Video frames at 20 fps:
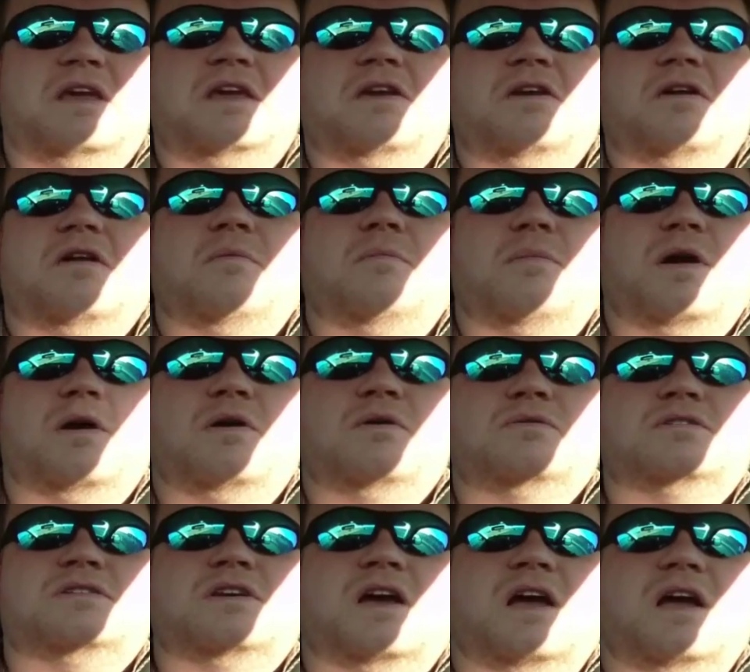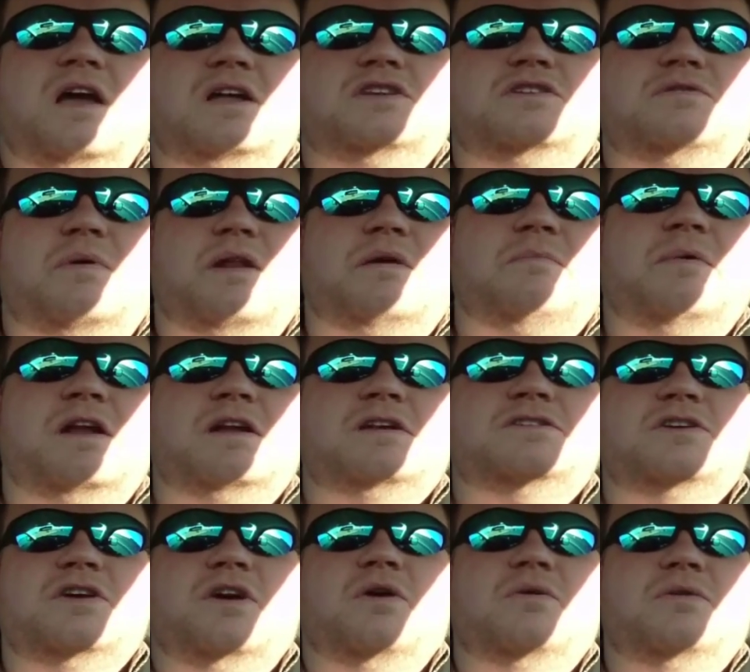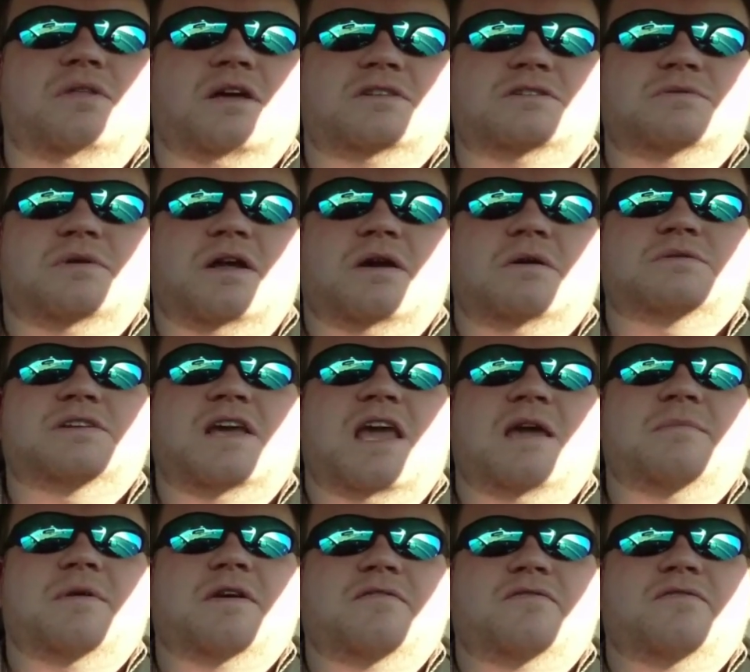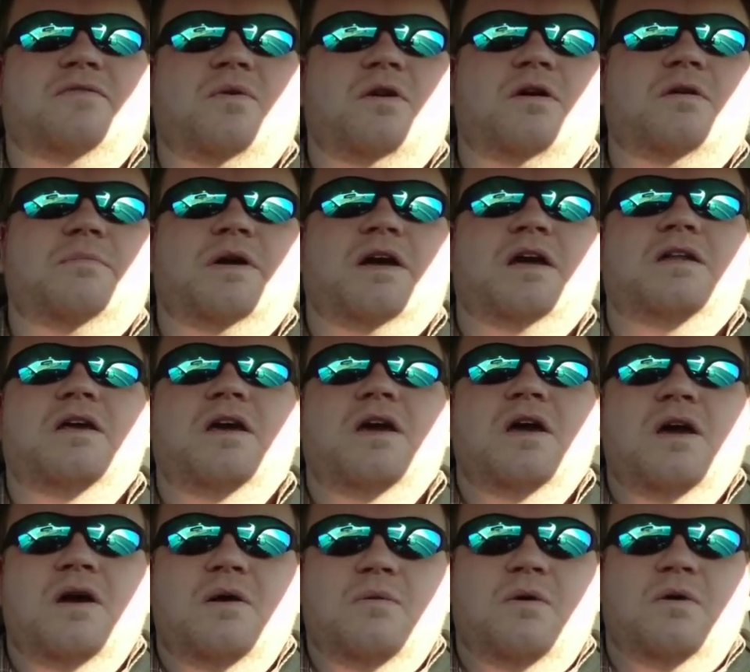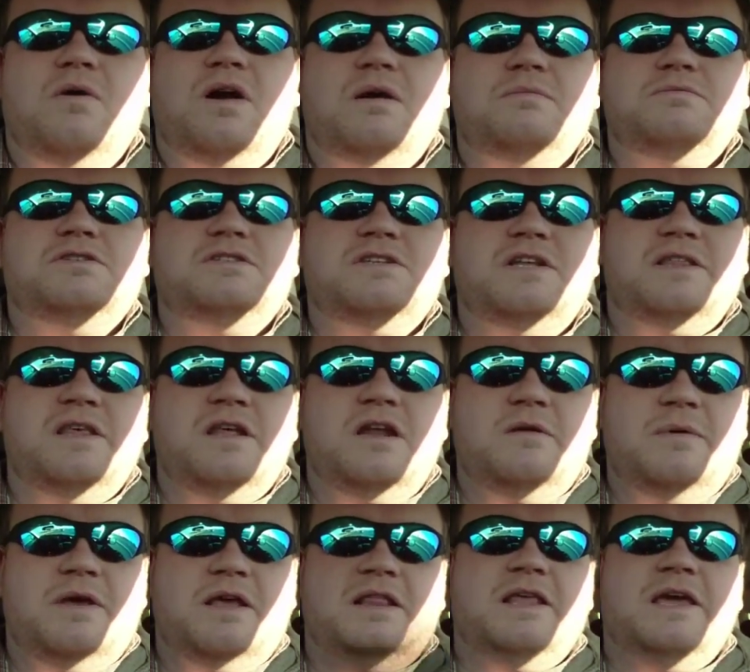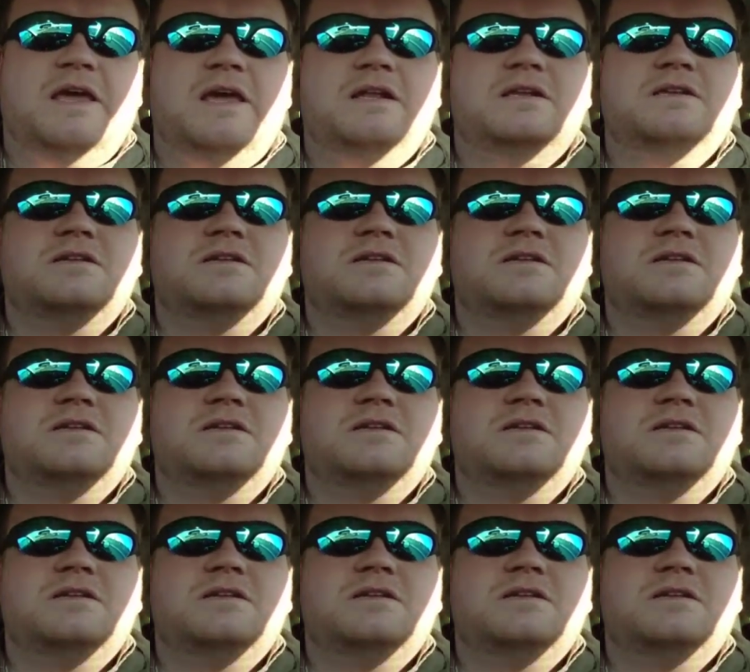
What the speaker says: I'd be here about 20 minutes ago. That's what I was aiming for, but woke up just a little bit